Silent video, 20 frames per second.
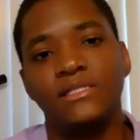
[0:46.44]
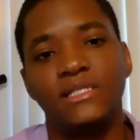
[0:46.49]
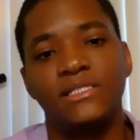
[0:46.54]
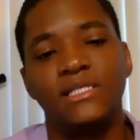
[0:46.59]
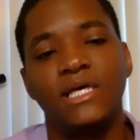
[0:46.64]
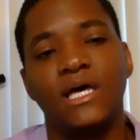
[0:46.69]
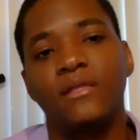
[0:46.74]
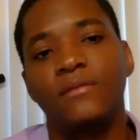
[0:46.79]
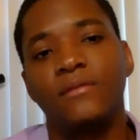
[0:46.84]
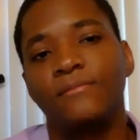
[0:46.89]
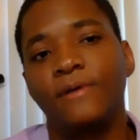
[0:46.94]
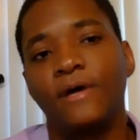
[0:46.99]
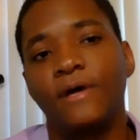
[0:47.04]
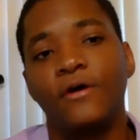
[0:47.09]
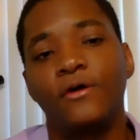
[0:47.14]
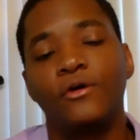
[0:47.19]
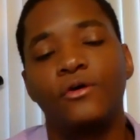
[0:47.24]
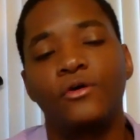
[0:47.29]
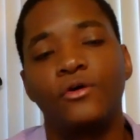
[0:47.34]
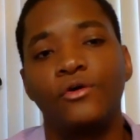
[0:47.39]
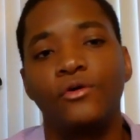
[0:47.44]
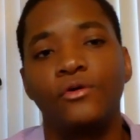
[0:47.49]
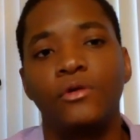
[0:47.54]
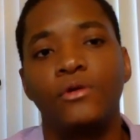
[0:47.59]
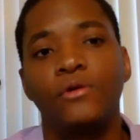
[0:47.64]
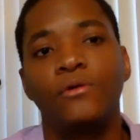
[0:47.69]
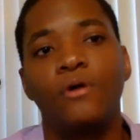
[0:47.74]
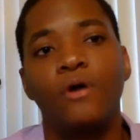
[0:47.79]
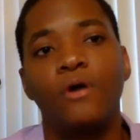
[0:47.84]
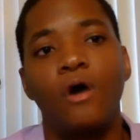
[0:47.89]
and tell them about who
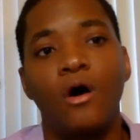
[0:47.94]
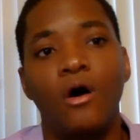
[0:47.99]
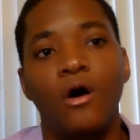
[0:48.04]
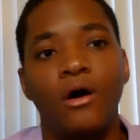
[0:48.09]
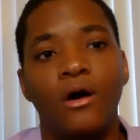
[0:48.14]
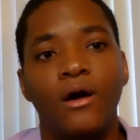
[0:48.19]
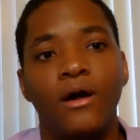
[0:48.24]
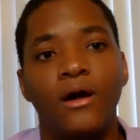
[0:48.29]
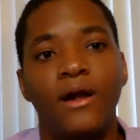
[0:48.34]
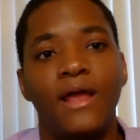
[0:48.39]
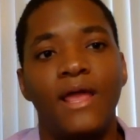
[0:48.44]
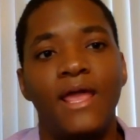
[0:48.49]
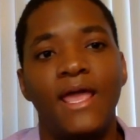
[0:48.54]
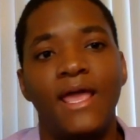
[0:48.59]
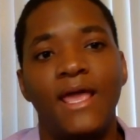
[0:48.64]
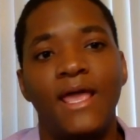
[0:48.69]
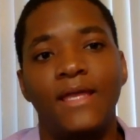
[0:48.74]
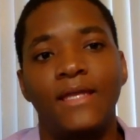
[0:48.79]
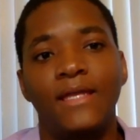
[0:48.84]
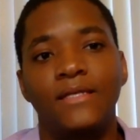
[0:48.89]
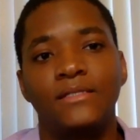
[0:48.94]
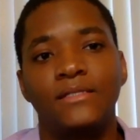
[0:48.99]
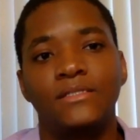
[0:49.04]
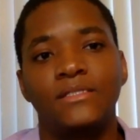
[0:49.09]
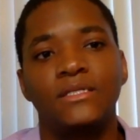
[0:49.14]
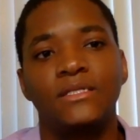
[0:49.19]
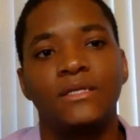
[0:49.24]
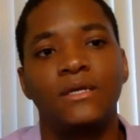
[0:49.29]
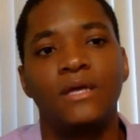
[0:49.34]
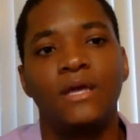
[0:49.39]
you are and
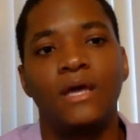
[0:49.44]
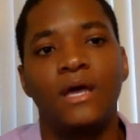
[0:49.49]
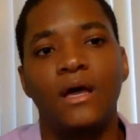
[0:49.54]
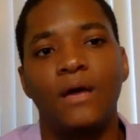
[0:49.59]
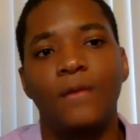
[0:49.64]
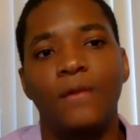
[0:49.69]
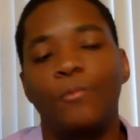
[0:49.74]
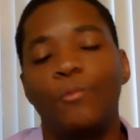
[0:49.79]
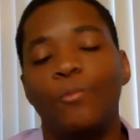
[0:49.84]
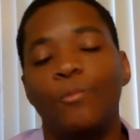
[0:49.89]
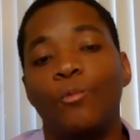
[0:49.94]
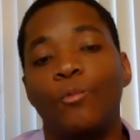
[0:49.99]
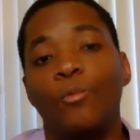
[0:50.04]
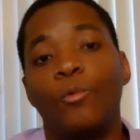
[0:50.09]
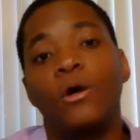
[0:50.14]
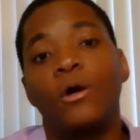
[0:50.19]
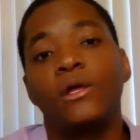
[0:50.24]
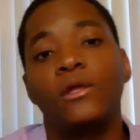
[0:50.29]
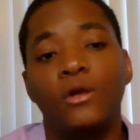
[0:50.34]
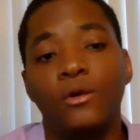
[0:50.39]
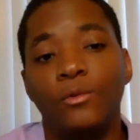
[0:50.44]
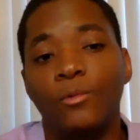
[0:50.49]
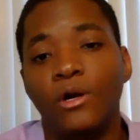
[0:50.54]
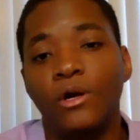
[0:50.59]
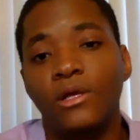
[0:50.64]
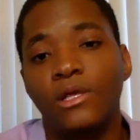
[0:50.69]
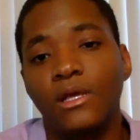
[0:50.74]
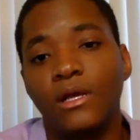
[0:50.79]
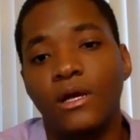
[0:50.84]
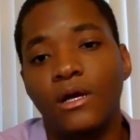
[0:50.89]
what you're
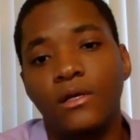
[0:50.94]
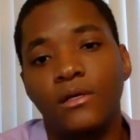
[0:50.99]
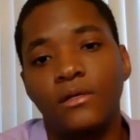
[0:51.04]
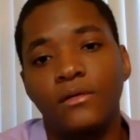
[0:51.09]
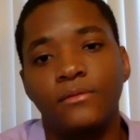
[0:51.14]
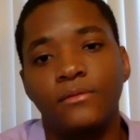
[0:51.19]
working on.